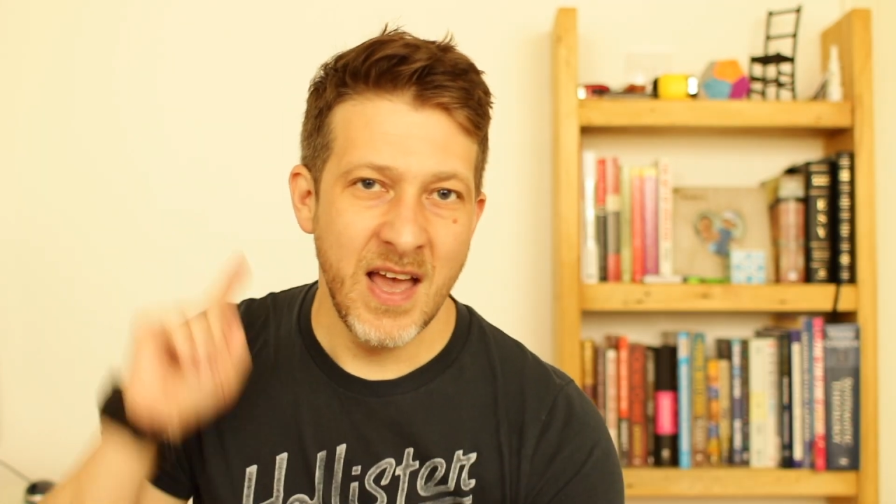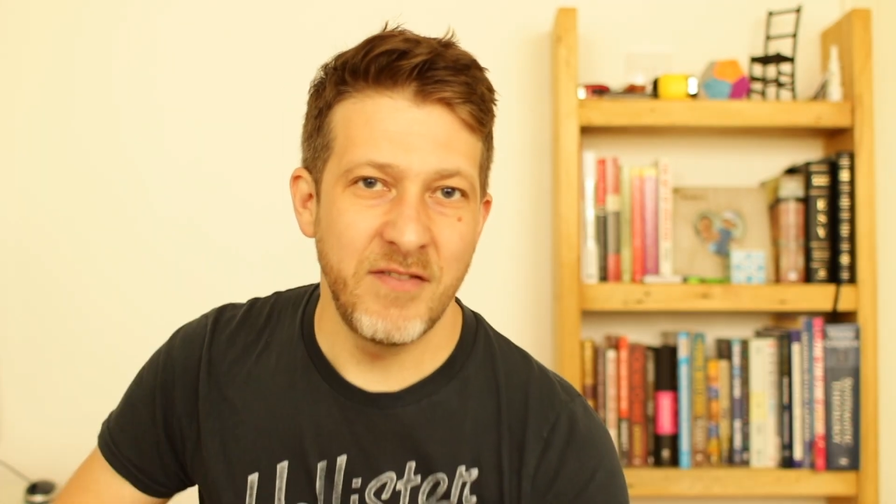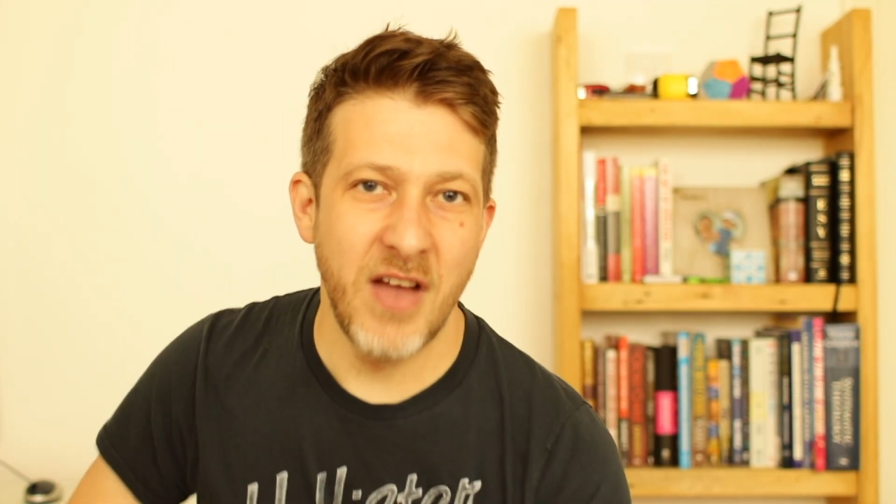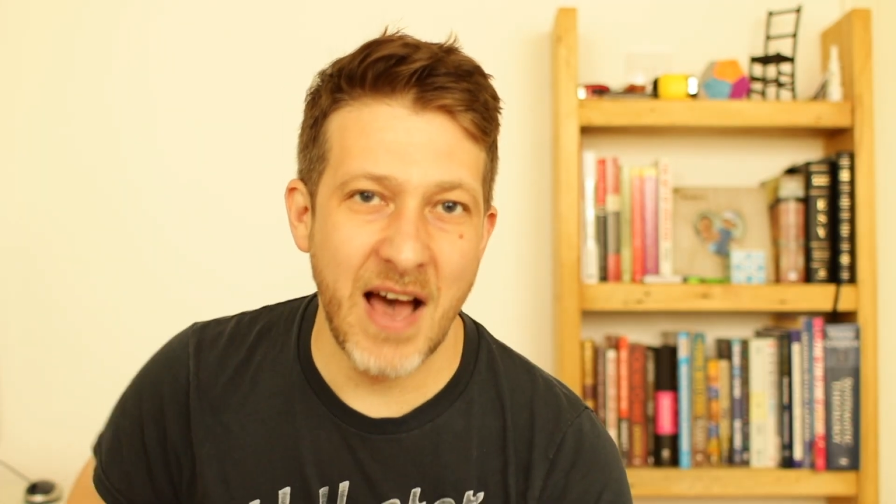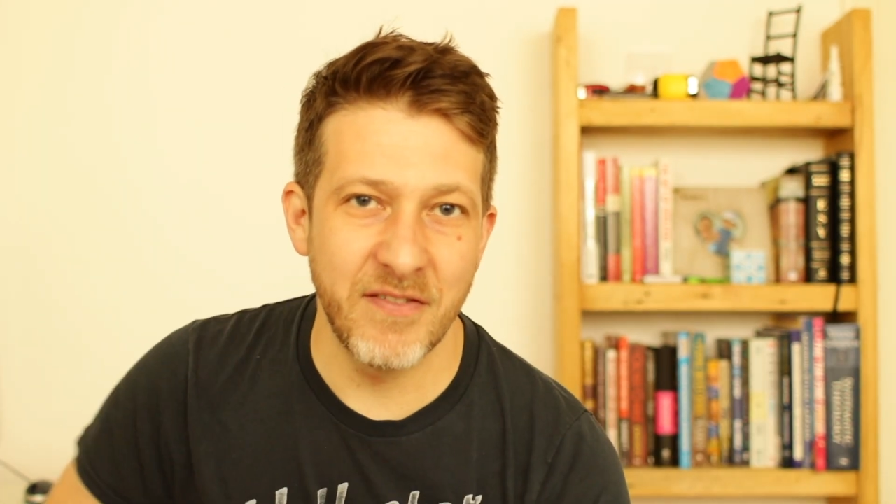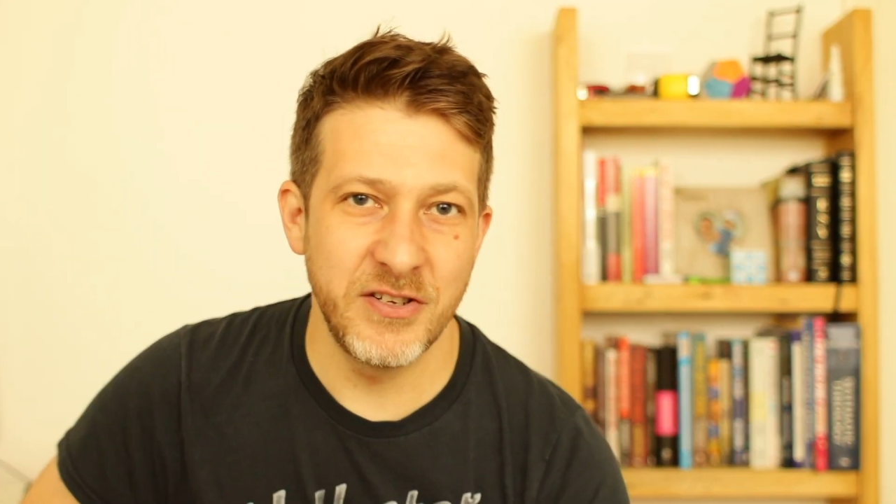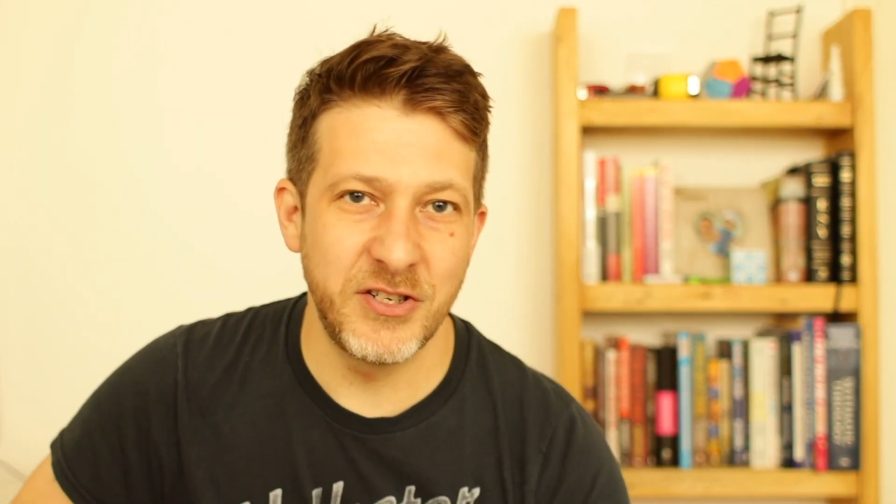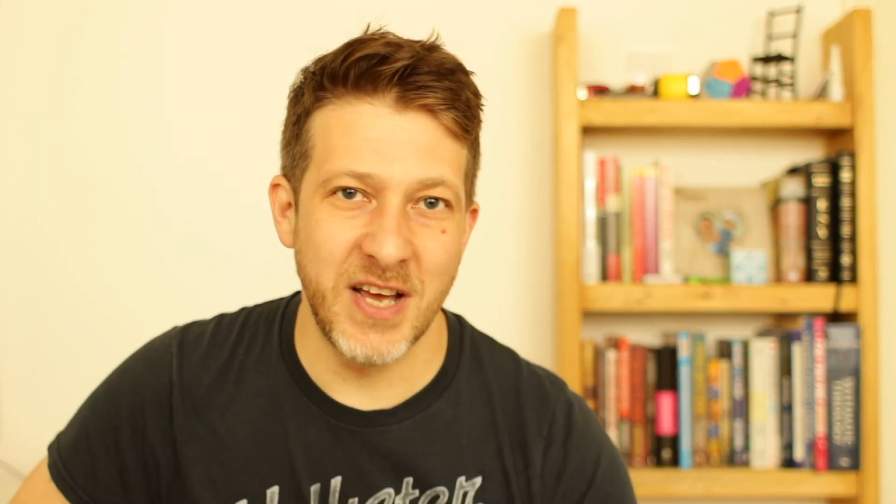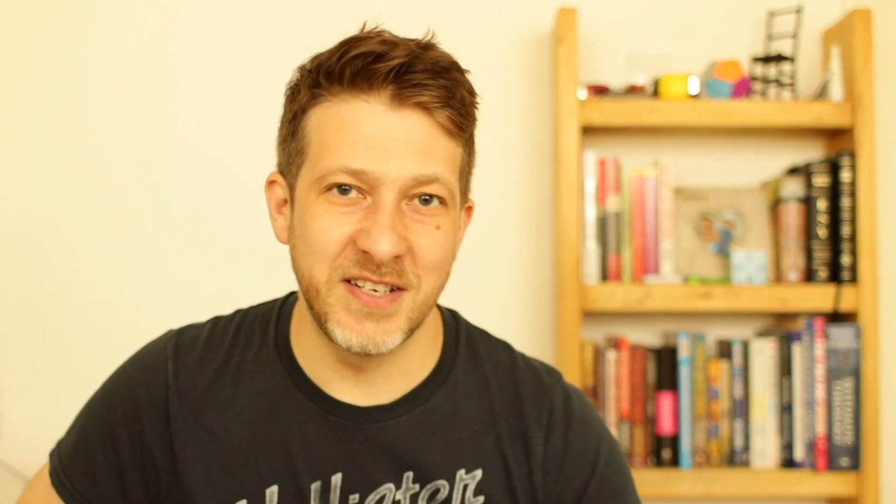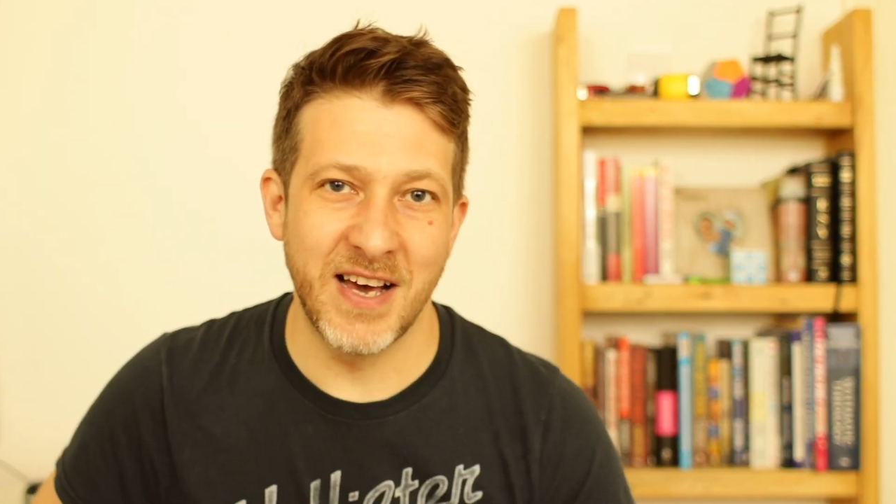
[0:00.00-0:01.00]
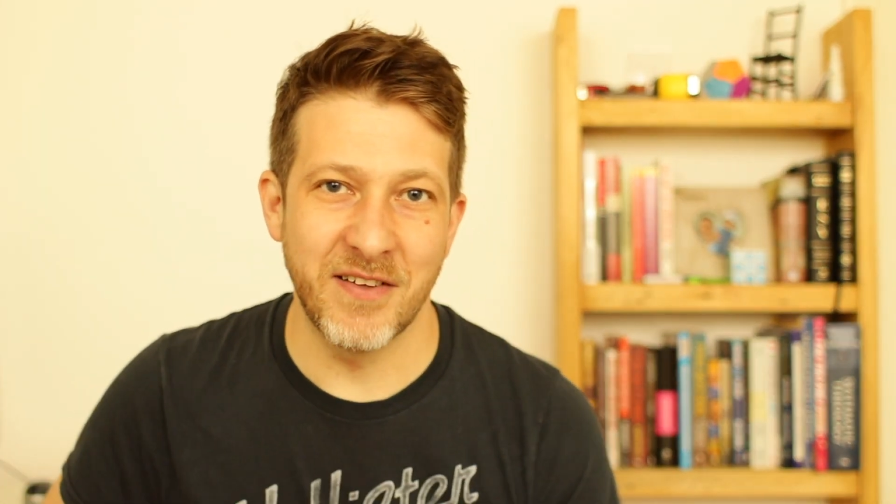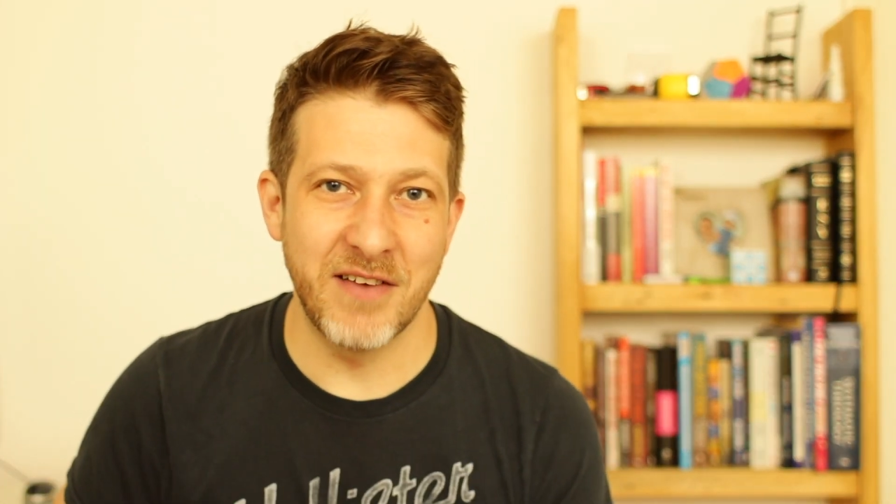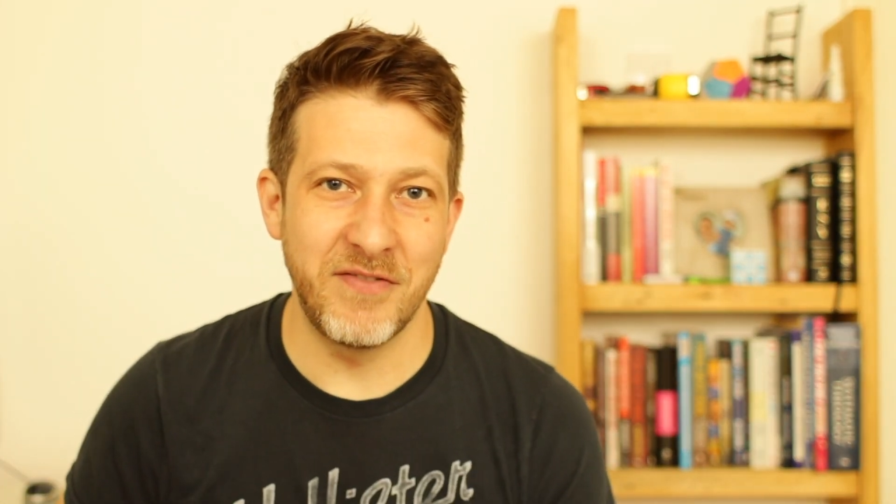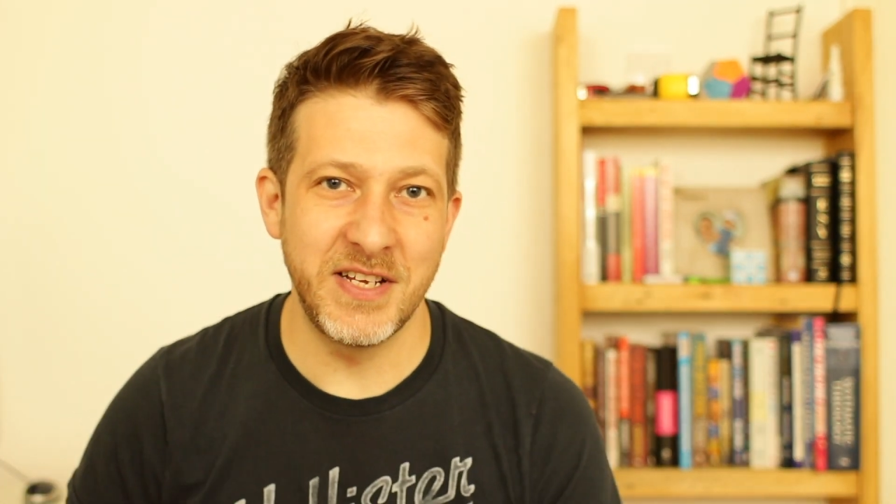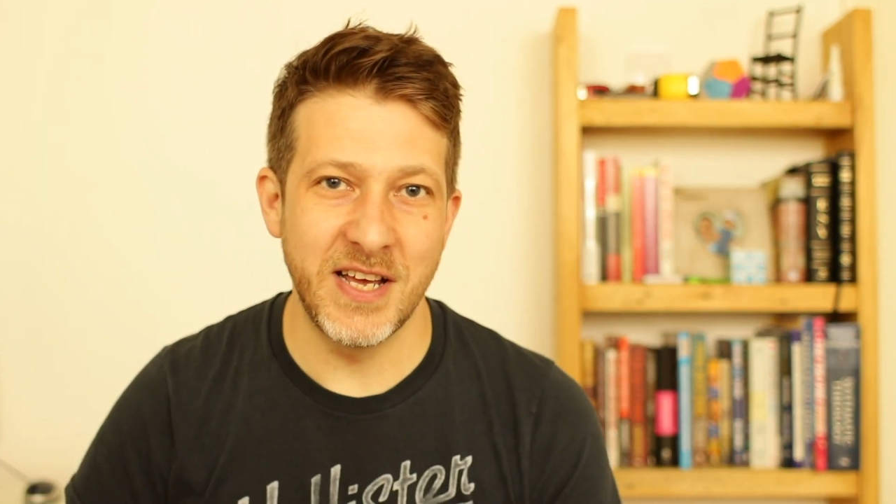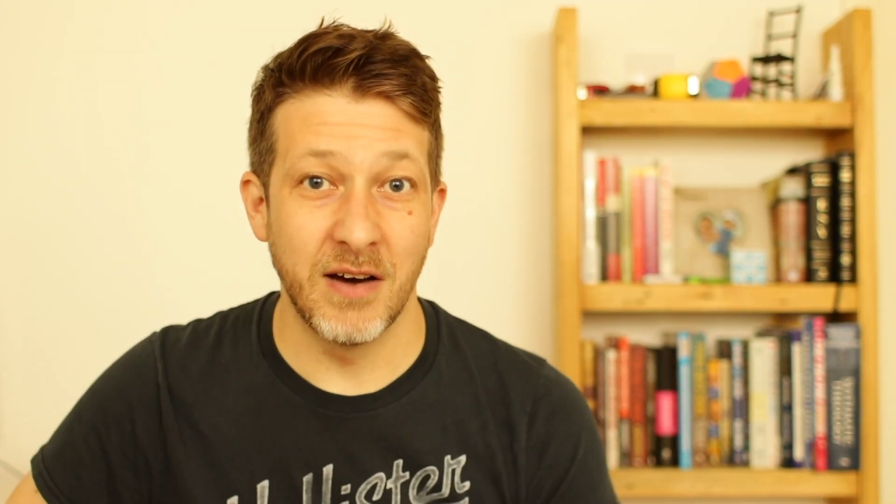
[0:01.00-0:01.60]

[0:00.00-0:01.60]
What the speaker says: If you haven't checked out that video,